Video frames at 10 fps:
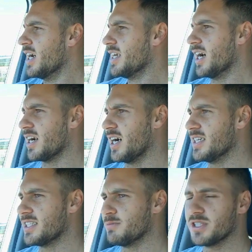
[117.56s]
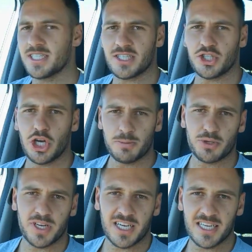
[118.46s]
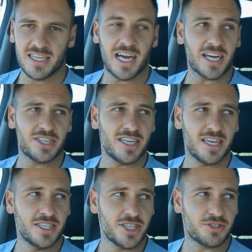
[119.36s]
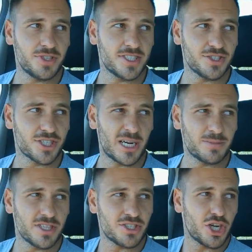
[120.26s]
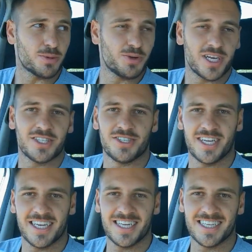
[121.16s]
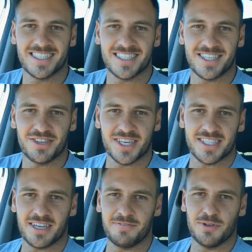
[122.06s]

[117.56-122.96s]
yeah guys, I'm just at the shops quickly. Actually a legit reason to come to the shops quickly today. Just need to get a